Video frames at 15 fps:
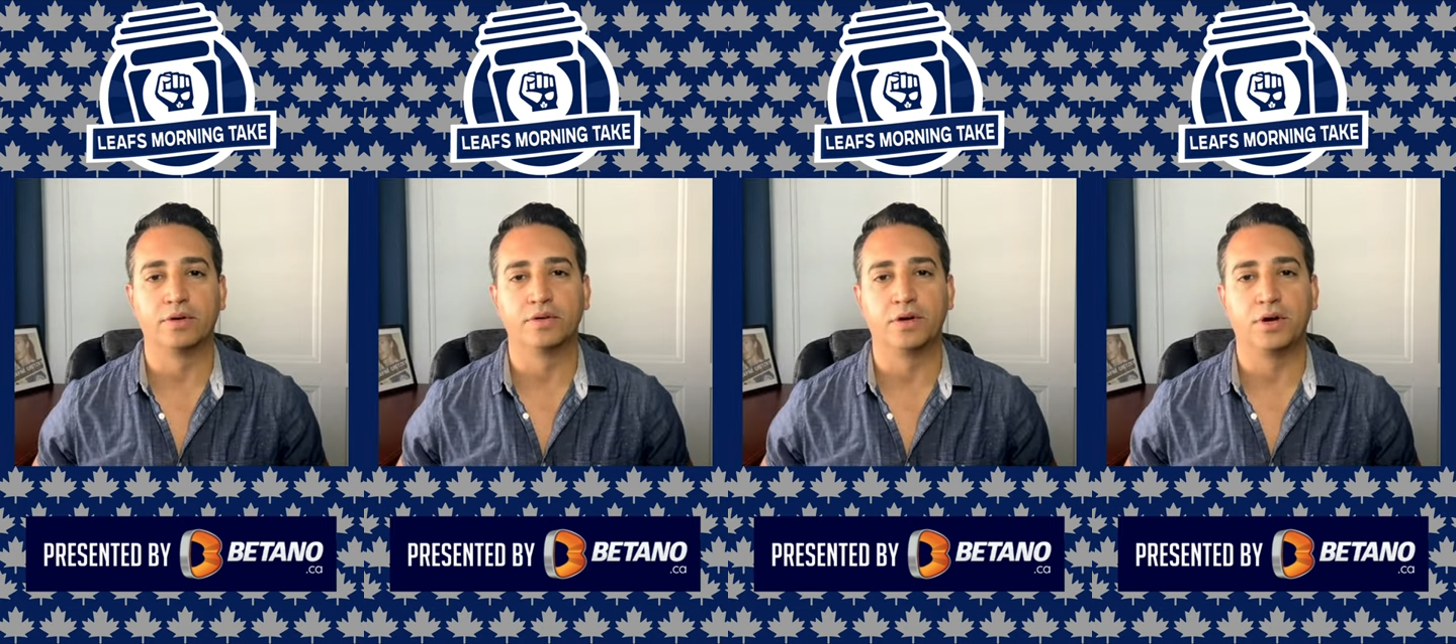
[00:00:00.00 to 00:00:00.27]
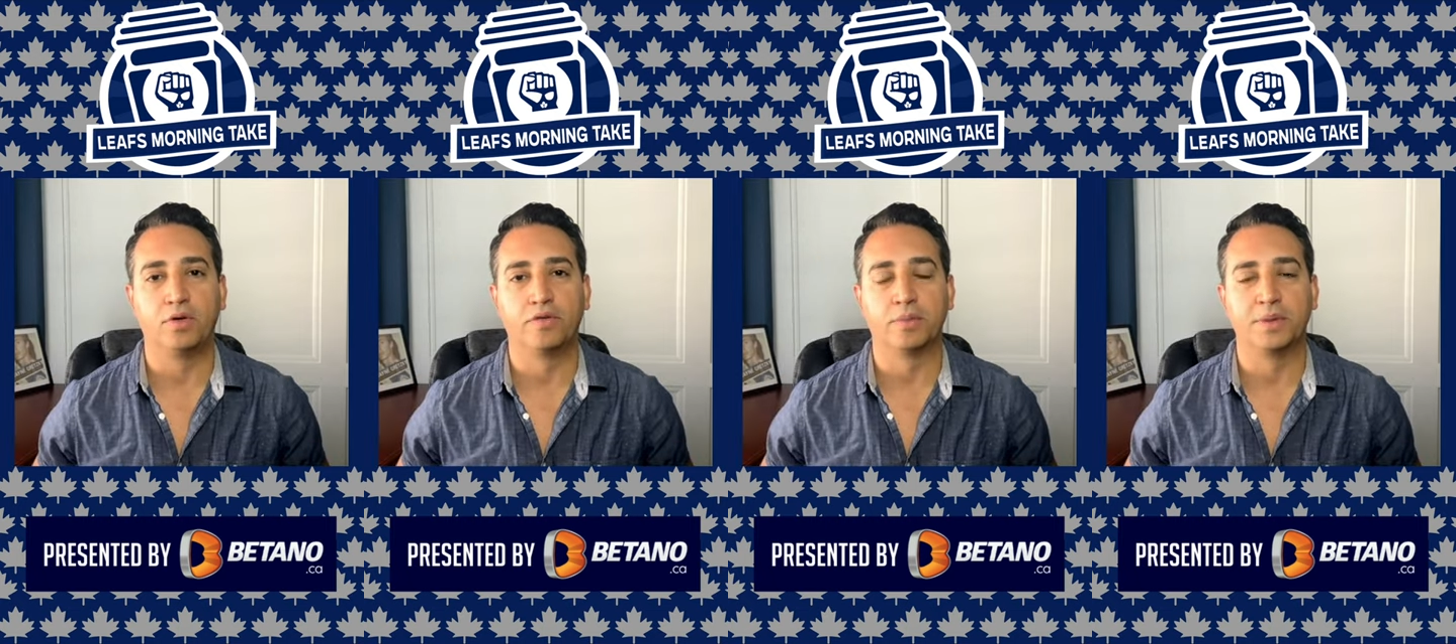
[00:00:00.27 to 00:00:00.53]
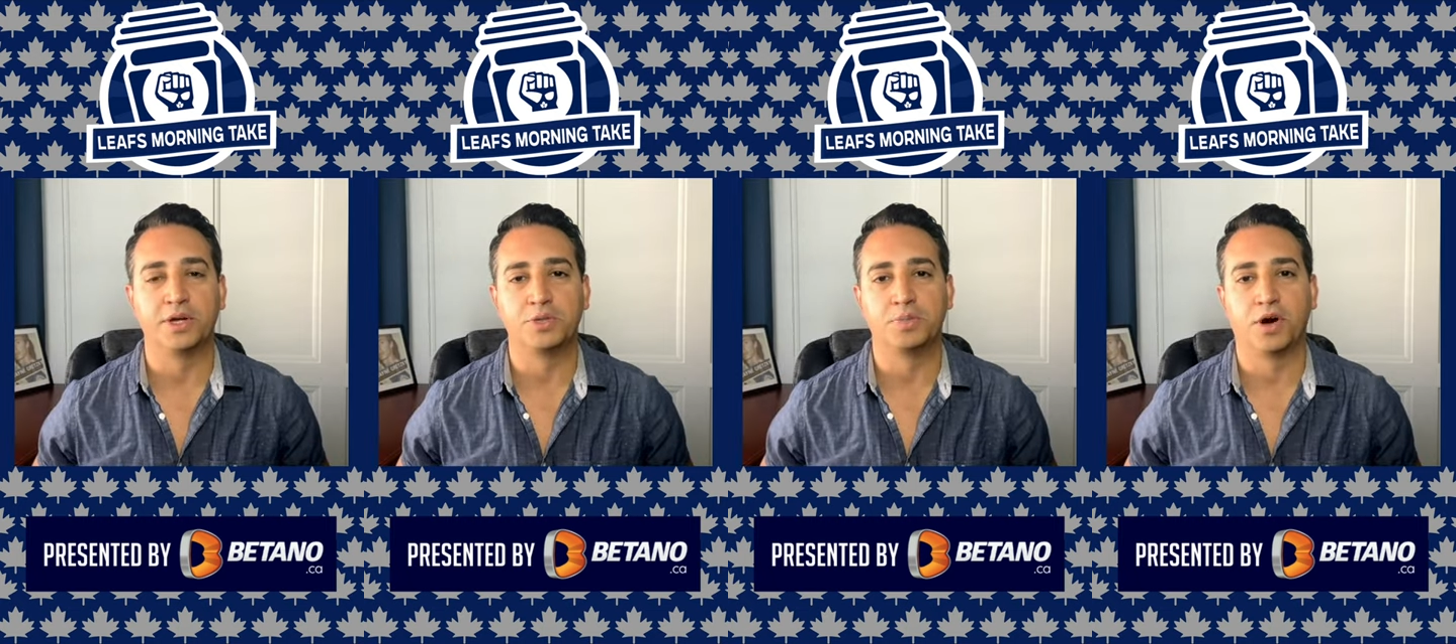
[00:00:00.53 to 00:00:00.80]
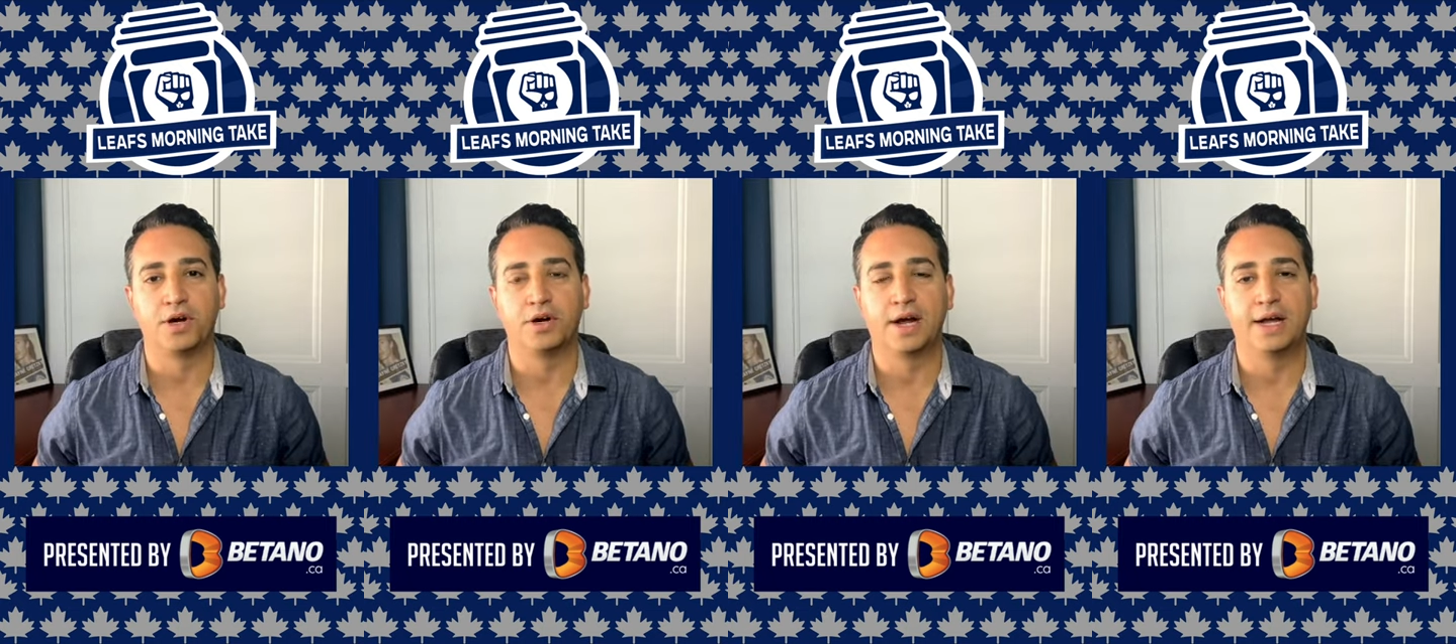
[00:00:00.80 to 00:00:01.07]
over Mitch
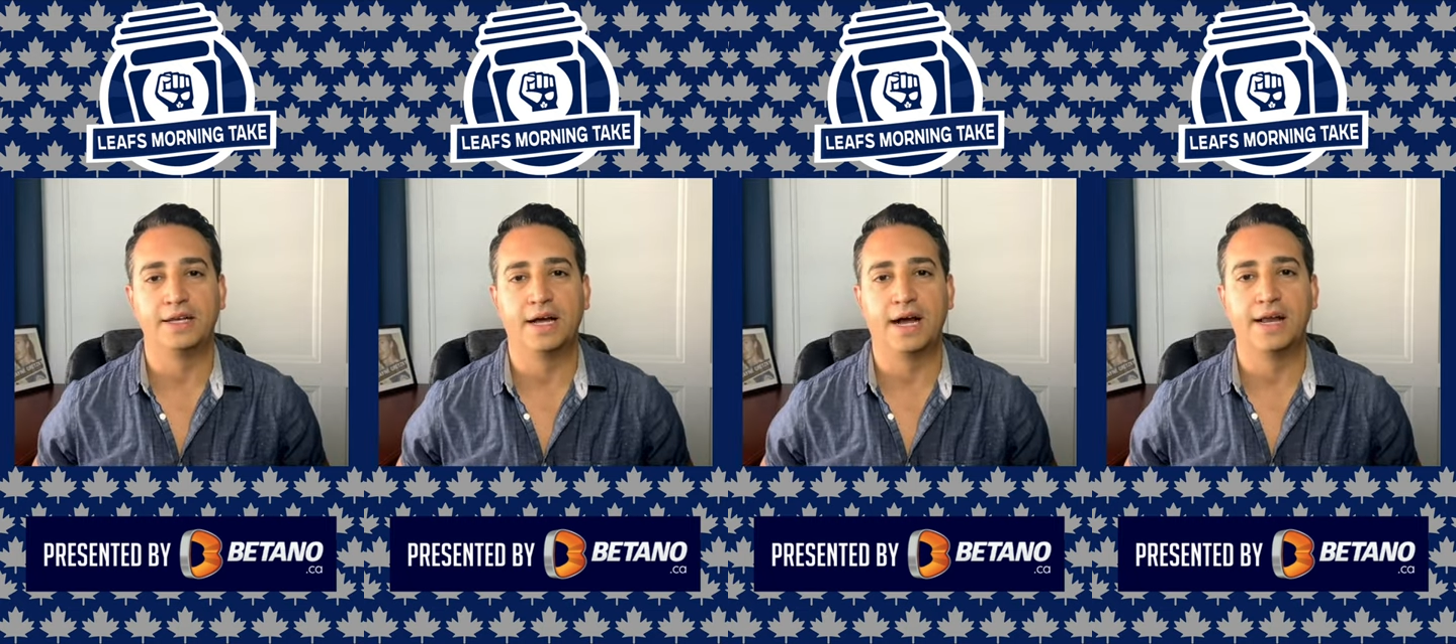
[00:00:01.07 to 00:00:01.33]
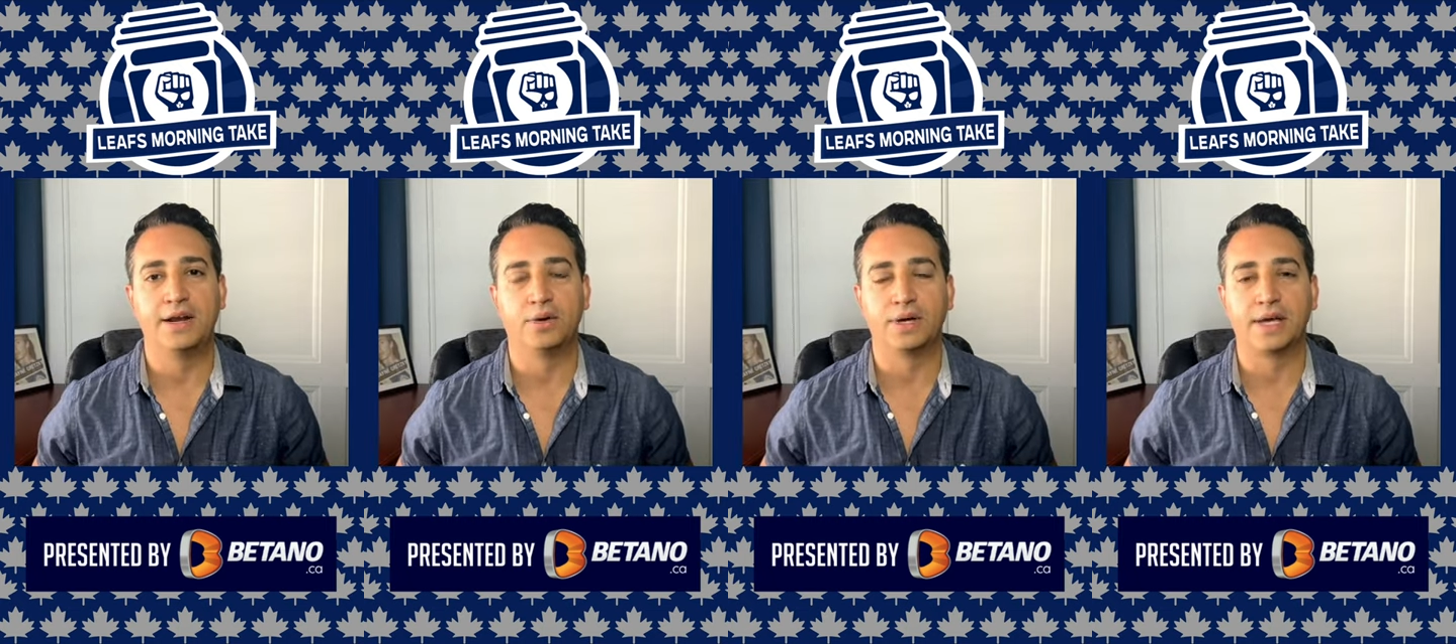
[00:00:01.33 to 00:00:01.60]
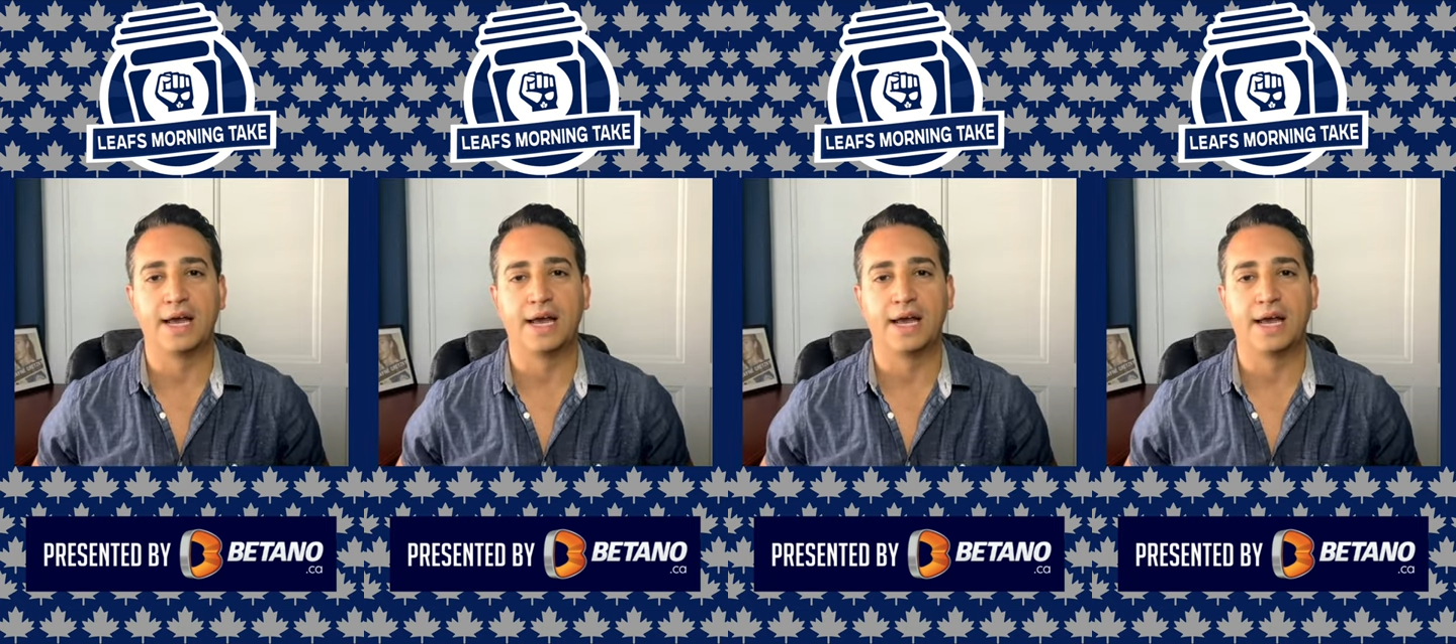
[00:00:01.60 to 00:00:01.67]
Marner. I don't